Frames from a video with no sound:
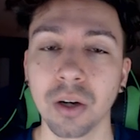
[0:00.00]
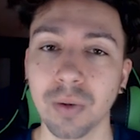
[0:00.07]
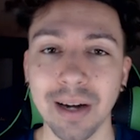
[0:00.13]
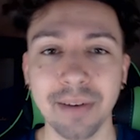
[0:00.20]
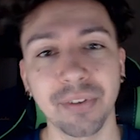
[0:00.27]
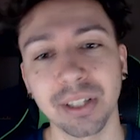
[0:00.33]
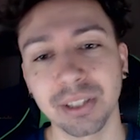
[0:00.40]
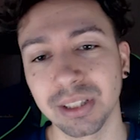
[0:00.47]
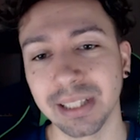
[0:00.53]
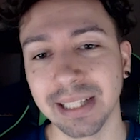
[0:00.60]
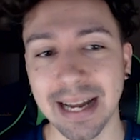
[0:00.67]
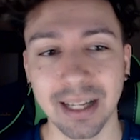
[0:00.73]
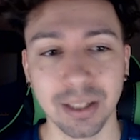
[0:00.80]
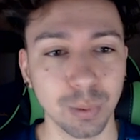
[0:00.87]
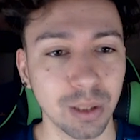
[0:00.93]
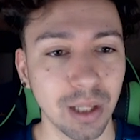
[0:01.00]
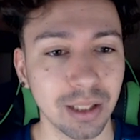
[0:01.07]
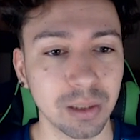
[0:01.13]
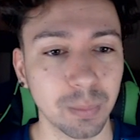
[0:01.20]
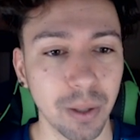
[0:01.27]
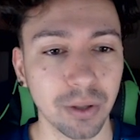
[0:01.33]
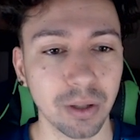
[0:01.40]
Great fixtures again, as we've
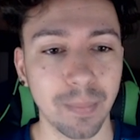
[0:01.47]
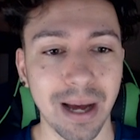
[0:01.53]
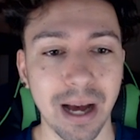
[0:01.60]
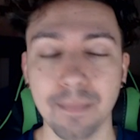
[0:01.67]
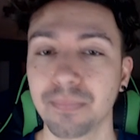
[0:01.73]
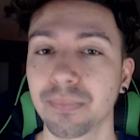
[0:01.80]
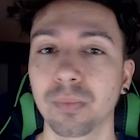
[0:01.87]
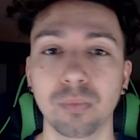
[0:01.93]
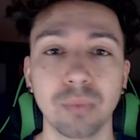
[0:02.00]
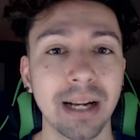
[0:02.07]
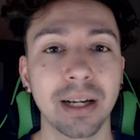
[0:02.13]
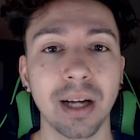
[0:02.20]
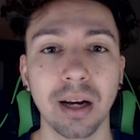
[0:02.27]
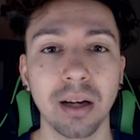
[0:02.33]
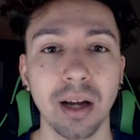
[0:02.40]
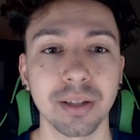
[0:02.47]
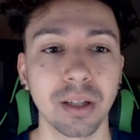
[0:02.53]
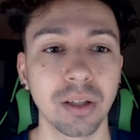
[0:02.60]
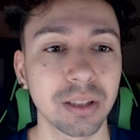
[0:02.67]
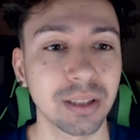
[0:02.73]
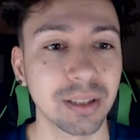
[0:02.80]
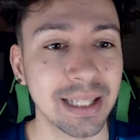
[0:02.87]
kind of spoken about. Really kind of like
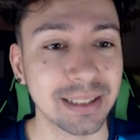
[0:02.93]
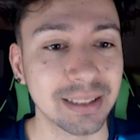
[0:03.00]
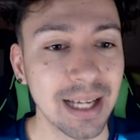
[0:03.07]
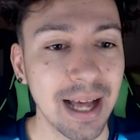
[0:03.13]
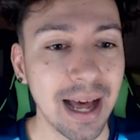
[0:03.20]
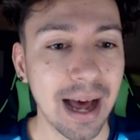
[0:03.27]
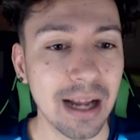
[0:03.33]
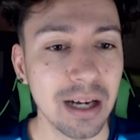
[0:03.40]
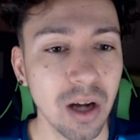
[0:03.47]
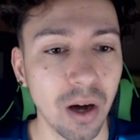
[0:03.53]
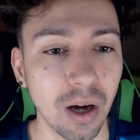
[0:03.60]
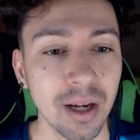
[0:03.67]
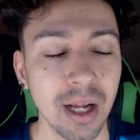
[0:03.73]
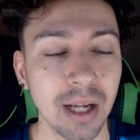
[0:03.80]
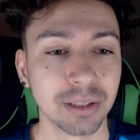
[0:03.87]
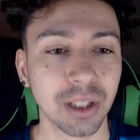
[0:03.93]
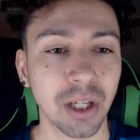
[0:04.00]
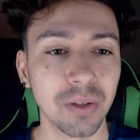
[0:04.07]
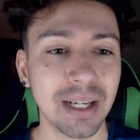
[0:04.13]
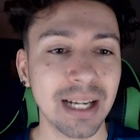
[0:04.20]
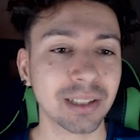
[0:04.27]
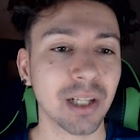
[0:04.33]
the looks of this a lot.
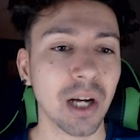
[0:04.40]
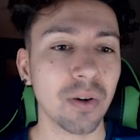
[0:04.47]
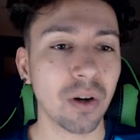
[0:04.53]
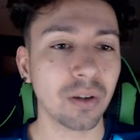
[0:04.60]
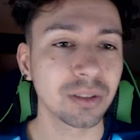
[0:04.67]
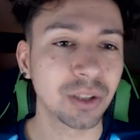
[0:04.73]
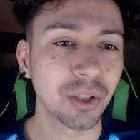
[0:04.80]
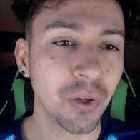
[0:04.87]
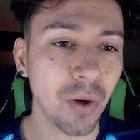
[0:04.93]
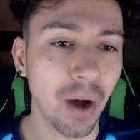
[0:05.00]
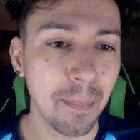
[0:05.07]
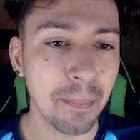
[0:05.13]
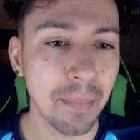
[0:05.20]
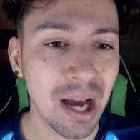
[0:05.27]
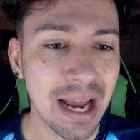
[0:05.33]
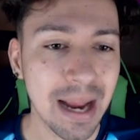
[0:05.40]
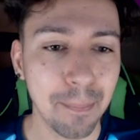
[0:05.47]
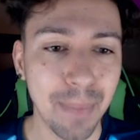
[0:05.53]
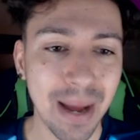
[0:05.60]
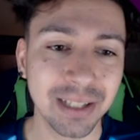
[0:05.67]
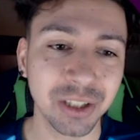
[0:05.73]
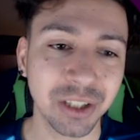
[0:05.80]
So let's go on to my
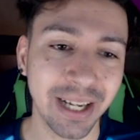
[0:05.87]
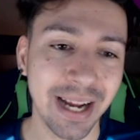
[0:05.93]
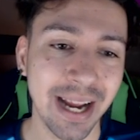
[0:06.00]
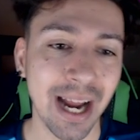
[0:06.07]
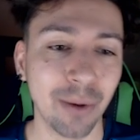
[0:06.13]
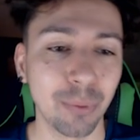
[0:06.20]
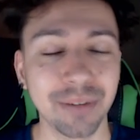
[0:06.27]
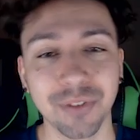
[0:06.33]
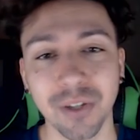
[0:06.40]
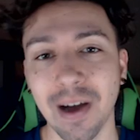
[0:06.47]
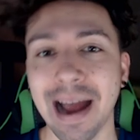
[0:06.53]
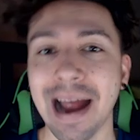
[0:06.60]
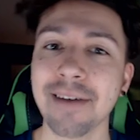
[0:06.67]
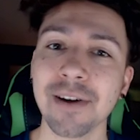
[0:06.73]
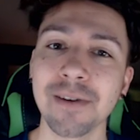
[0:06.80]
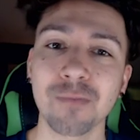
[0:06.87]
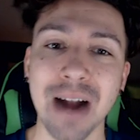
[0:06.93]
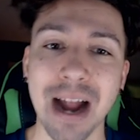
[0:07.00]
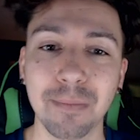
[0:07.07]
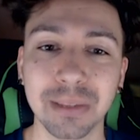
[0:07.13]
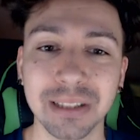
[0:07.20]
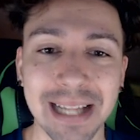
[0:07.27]
bench here. We've got Aaron
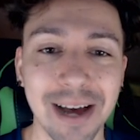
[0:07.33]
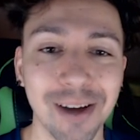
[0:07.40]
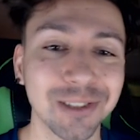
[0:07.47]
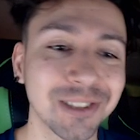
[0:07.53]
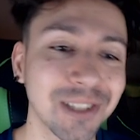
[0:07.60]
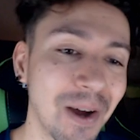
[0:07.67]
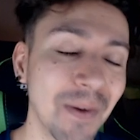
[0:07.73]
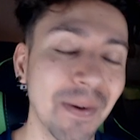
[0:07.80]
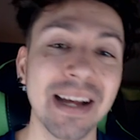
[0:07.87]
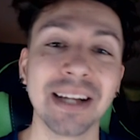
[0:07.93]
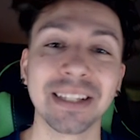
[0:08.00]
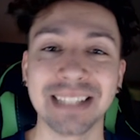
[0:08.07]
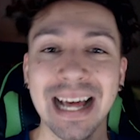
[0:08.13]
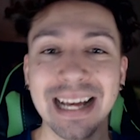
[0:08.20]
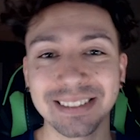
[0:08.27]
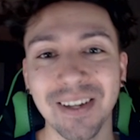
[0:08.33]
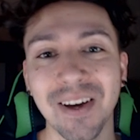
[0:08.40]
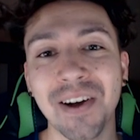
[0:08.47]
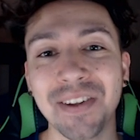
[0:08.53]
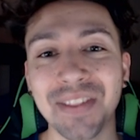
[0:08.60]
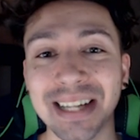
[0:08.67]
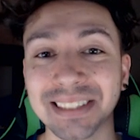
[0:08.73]
Ramsdale. So that's
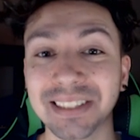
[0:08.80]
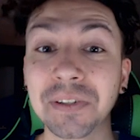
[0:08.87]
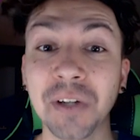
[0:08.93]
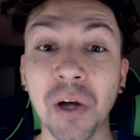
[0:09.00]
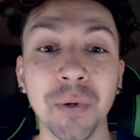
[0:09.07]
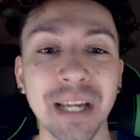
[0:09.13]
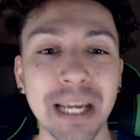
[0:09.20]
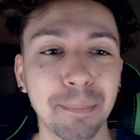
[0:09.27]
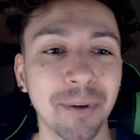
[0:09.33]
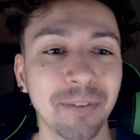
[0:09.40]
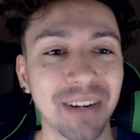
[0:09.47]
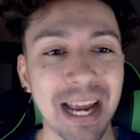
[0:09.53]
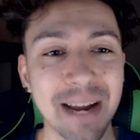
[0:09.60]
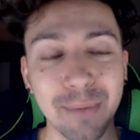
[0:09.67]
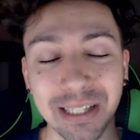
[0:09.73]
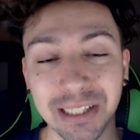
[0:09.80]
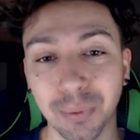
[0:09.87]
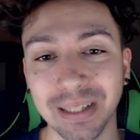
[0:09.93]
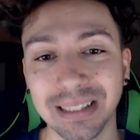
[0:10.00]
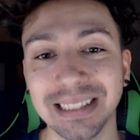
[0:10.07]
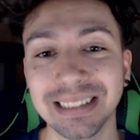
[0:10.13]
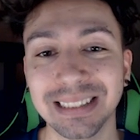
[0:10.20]
our goalkeeper for game week
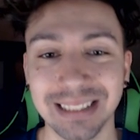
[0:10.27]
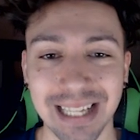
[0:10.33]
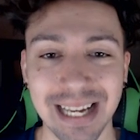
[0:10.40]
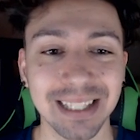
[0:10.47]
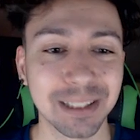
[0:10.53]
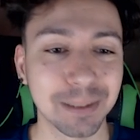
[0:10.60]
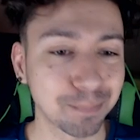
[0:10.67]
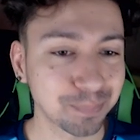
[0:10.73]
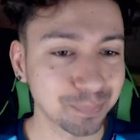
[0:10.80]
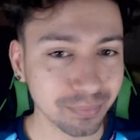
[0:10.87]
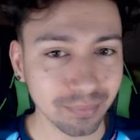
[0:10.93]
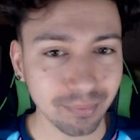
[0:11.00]
26.